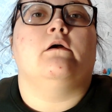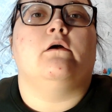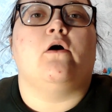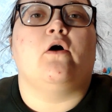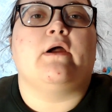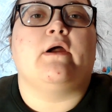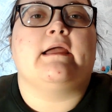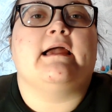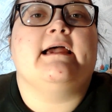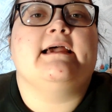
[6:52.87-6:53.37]

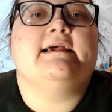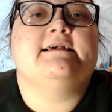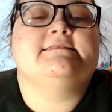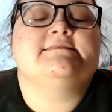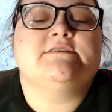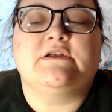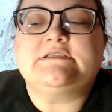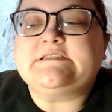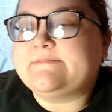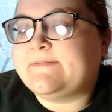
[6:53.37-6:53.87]
Okay, guys,
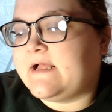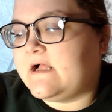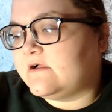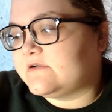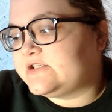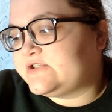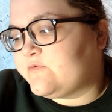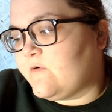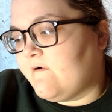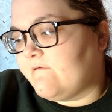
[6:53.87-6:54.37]
so it's
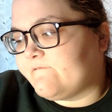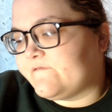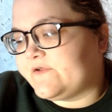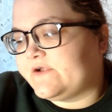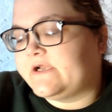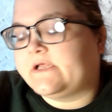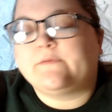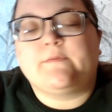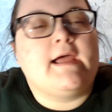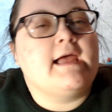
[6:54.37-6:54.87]
about
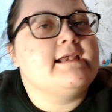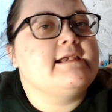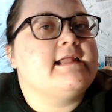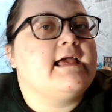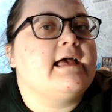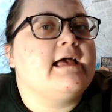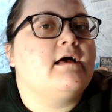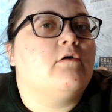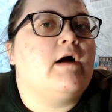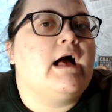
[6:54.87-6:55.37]
12:30 right
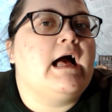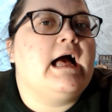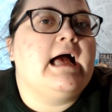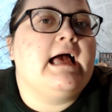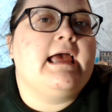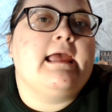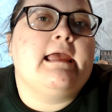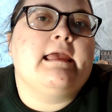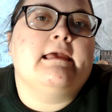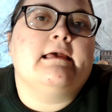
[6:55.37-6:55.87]
now.
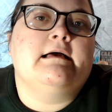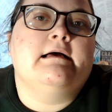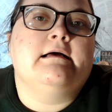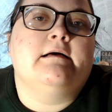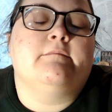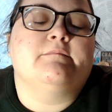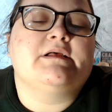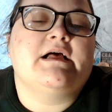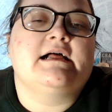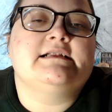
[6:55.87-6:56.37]
I
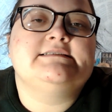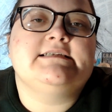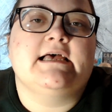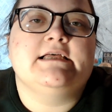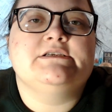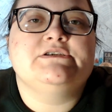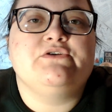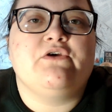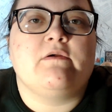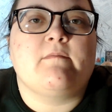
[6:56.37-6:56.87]
got
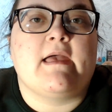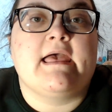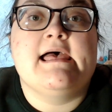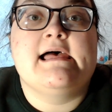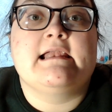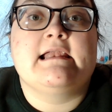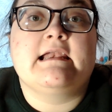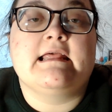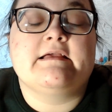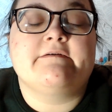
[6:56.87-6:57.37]
done doing my
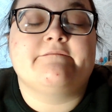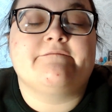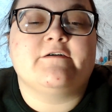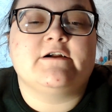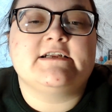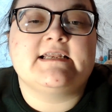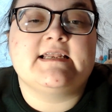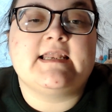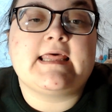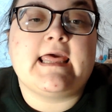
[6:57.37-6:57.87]
editing for
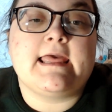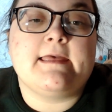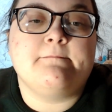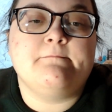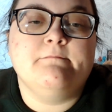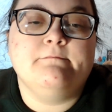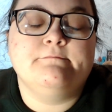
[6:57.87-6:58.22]
today.